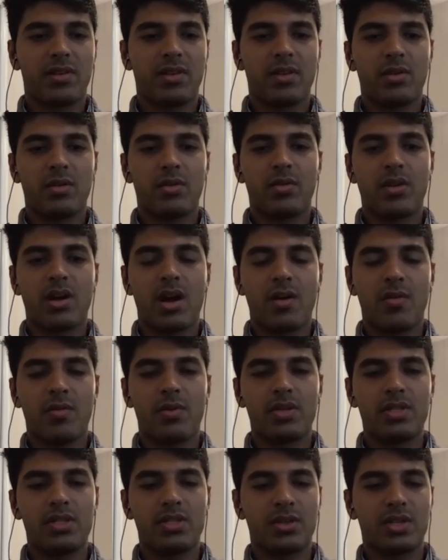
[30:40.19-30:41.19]
you know,
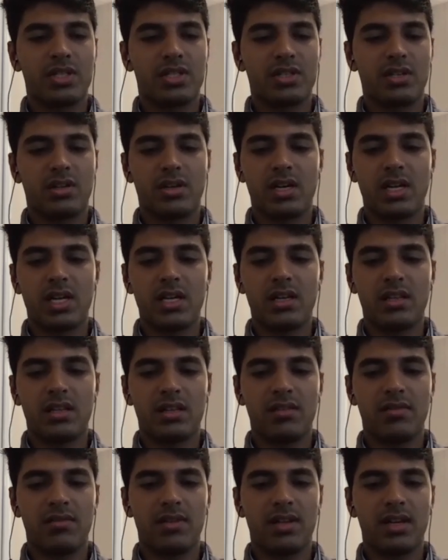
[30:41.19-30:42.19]
how was your journey,
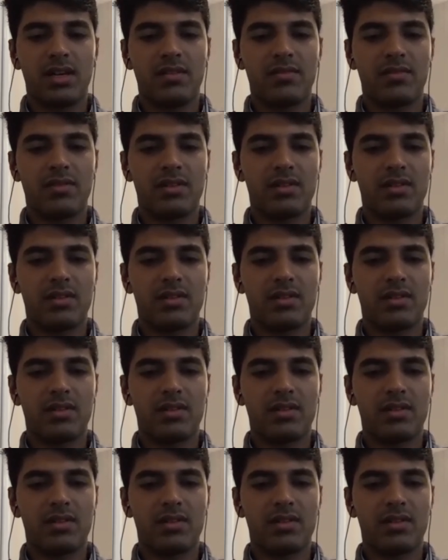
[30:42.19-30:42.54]
the very